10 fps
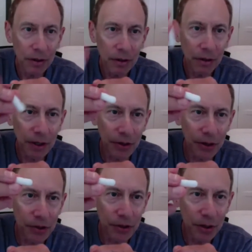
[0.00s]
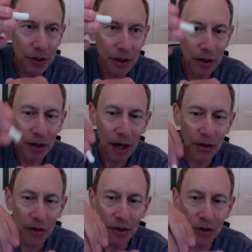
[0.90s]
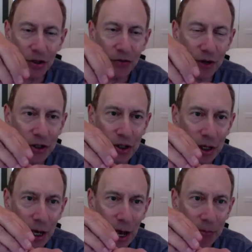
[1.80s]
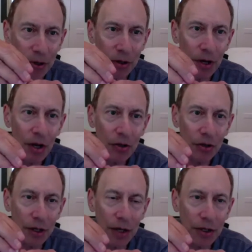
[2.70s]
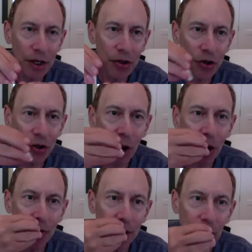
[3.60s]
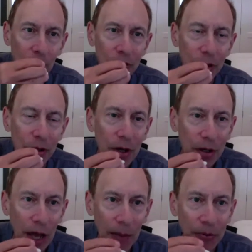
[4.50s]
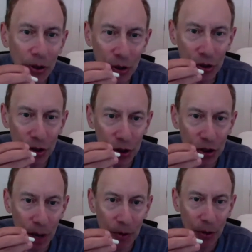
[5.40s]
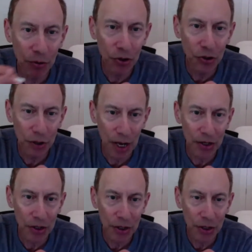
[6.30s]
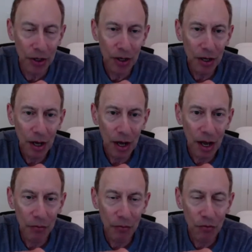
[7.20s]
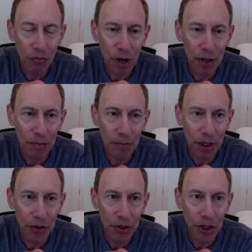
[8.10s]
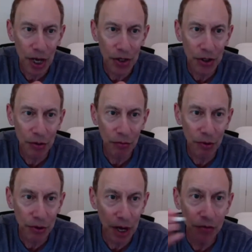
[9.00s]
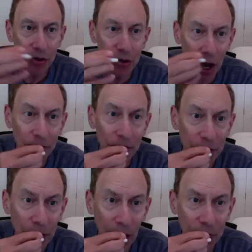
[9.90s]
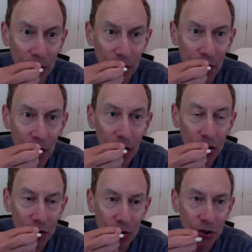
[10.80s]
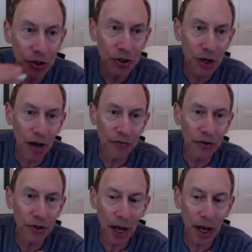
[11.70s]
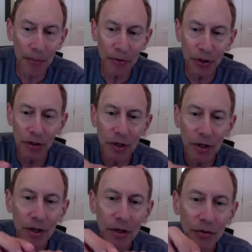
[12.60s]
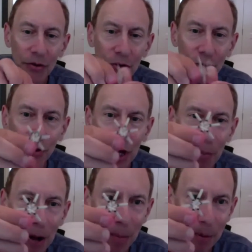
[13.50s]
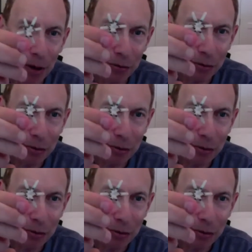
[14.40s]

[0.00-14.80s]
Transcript: like this. And this just fits in the capsule. So the idea is you swallow the capsule gets in the stomach, which is acid. And because it's acid, it will now dissolve this capsule. As soon as it dissolves this capsule, this will now pop out,